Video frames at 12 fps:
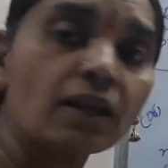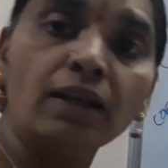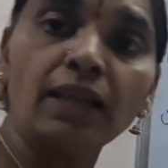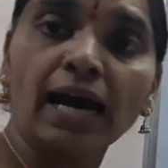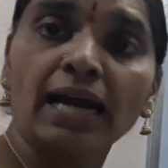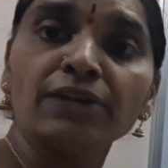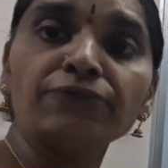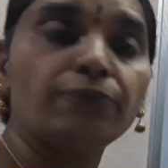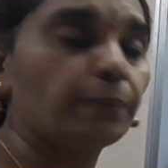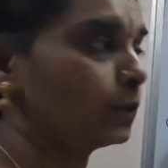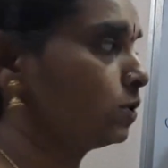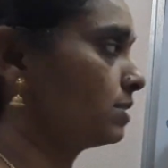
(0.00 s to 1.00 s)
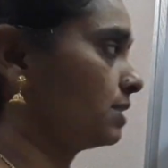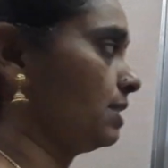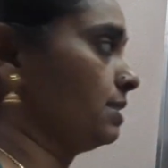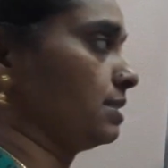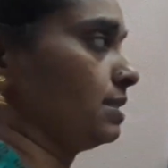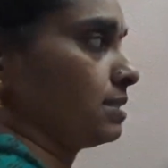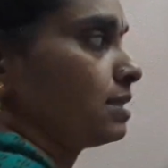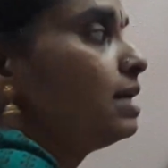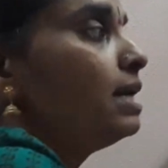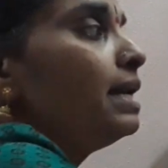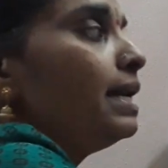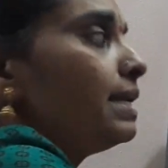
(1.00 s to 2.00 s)
life processes.
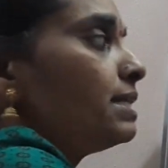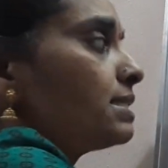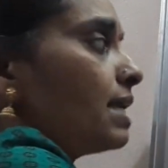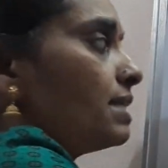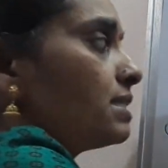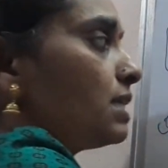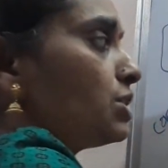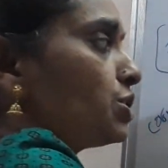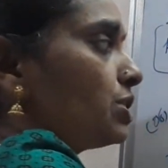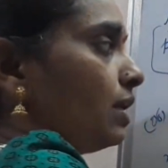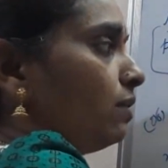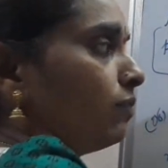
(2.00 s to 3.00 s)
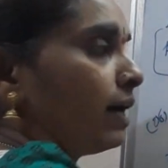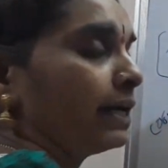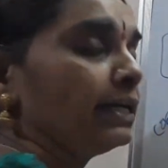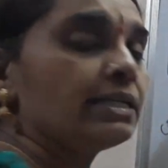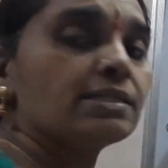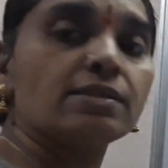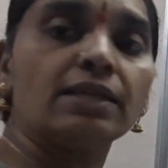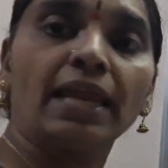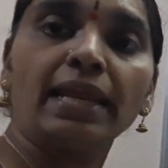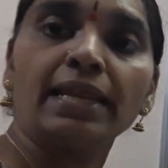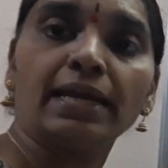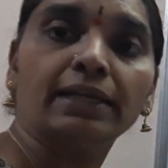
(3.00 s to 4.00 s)
It is essential. Why it's
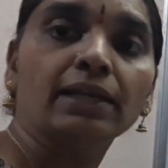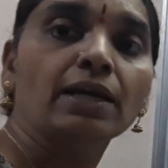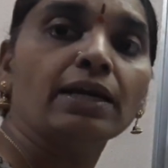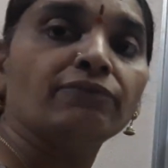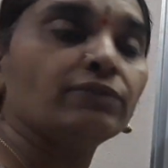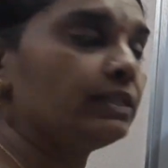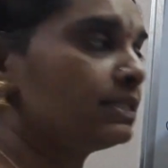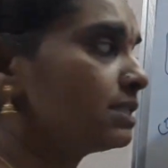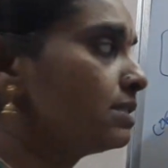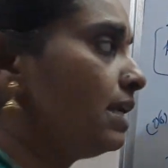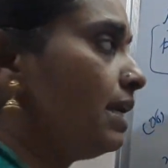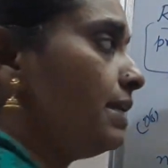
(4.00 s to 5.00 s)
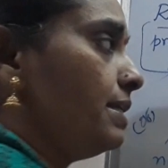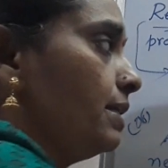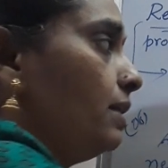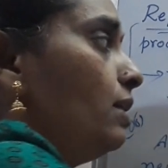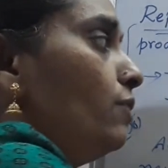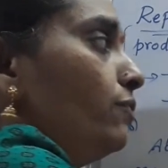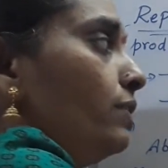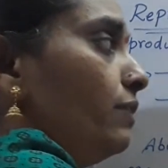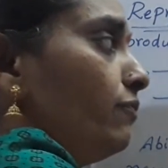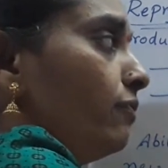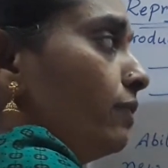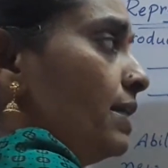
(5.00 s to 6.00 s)
needed? Its need
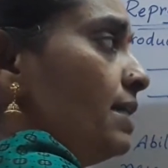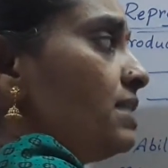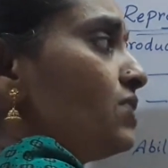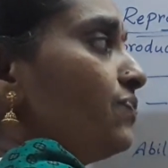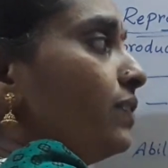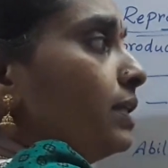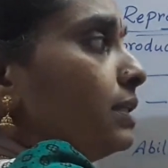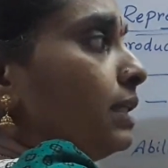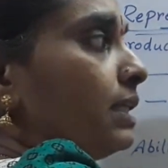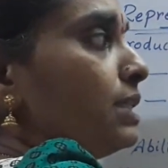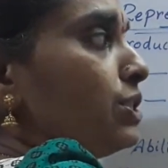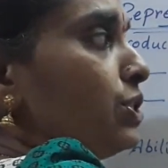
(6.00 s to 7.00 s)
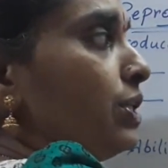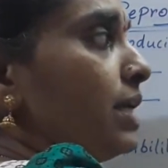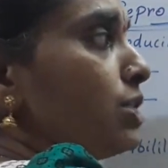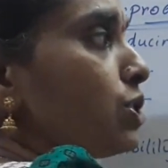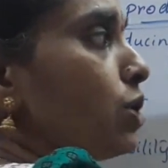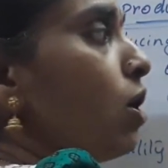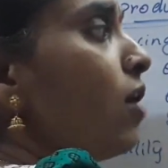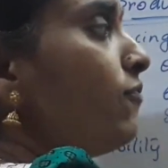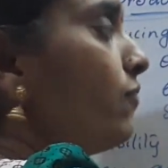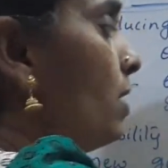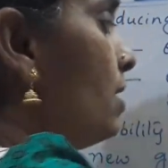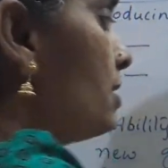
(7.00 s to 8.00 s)
is for the continuation
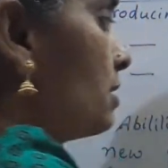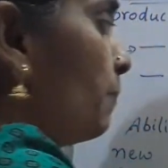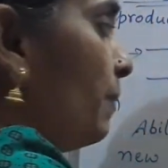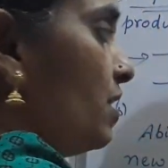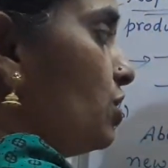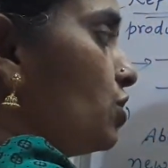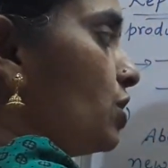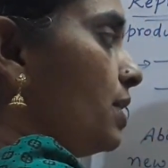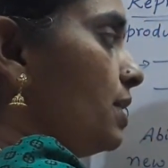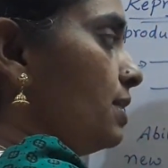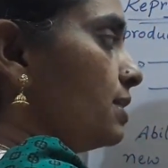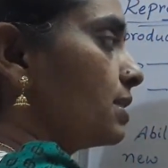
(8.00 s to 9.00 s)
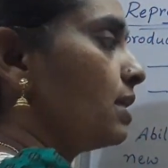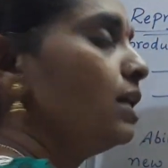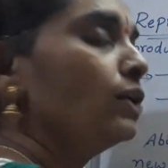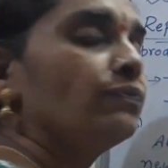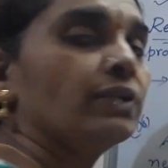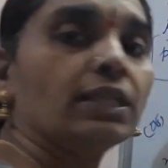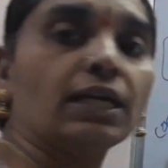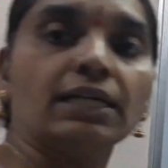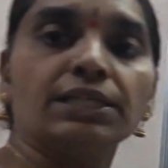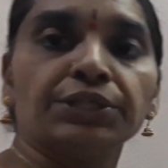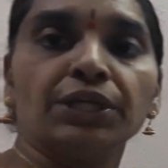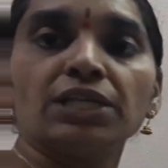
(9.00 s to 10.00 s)
of species. For the
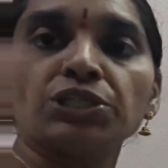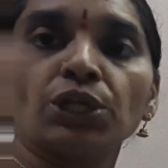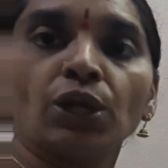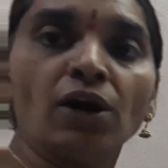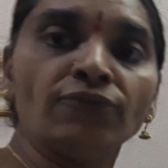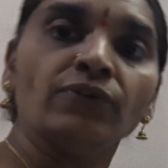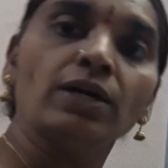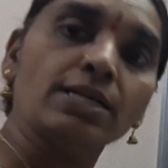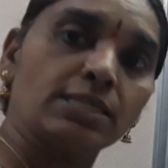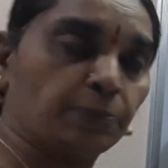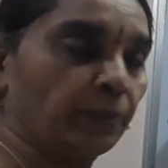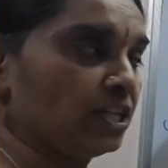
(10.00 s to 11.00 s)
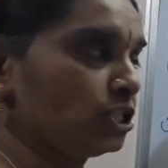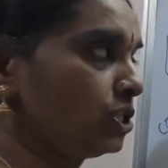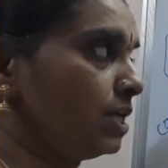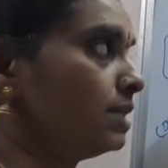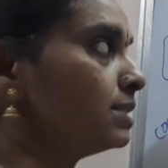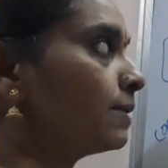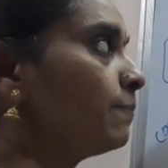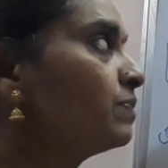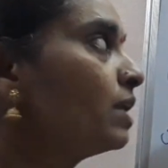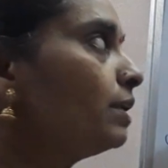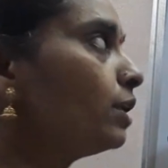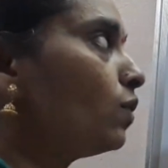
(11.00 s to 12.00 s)
continuation of species.
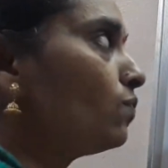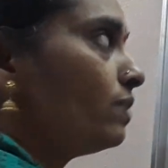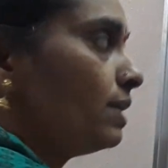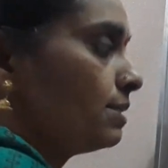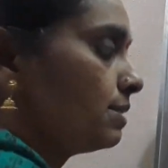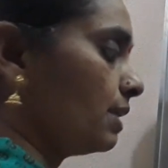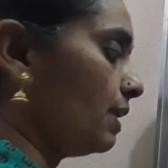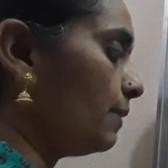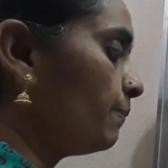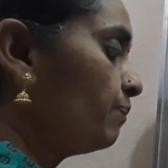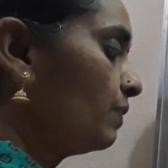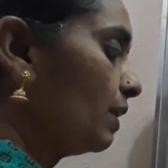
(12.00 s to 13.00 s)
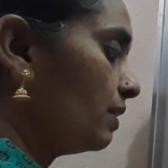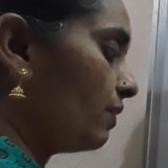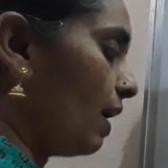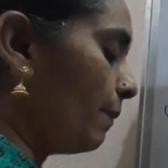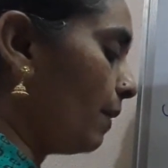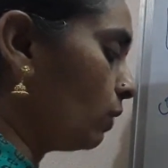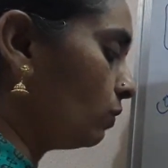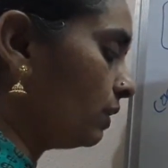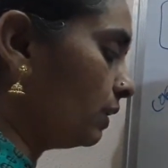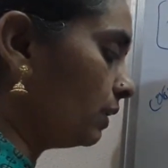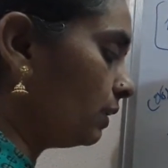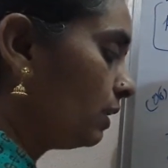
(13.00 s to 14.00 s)
Now we'll see about
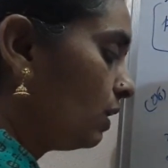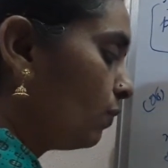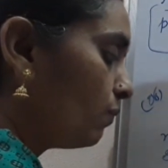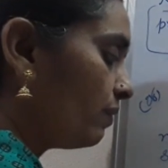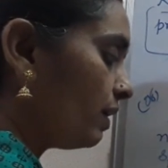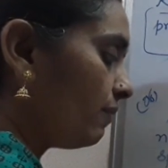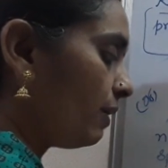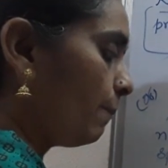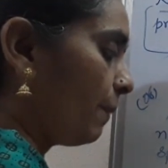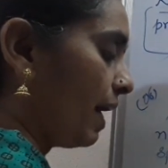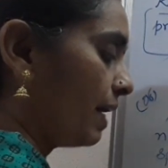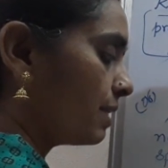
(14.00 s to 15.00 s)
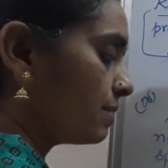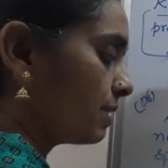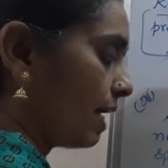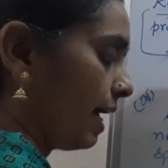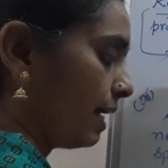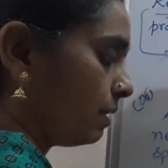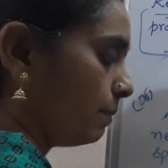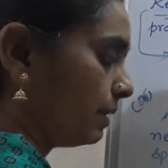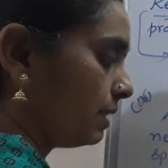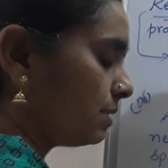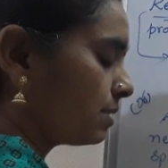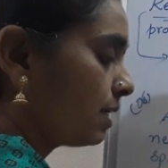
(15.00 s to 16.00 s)
the viviparous
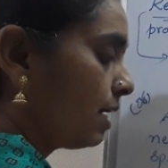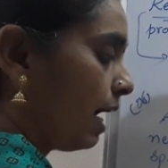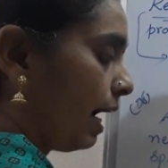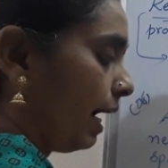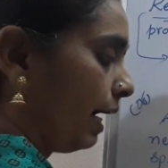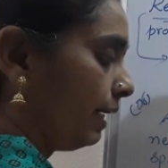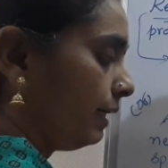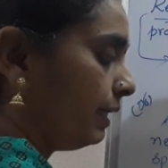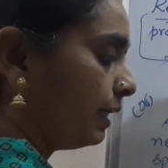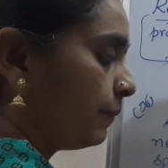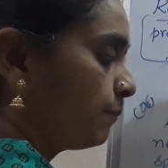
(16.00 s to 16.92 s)
animals and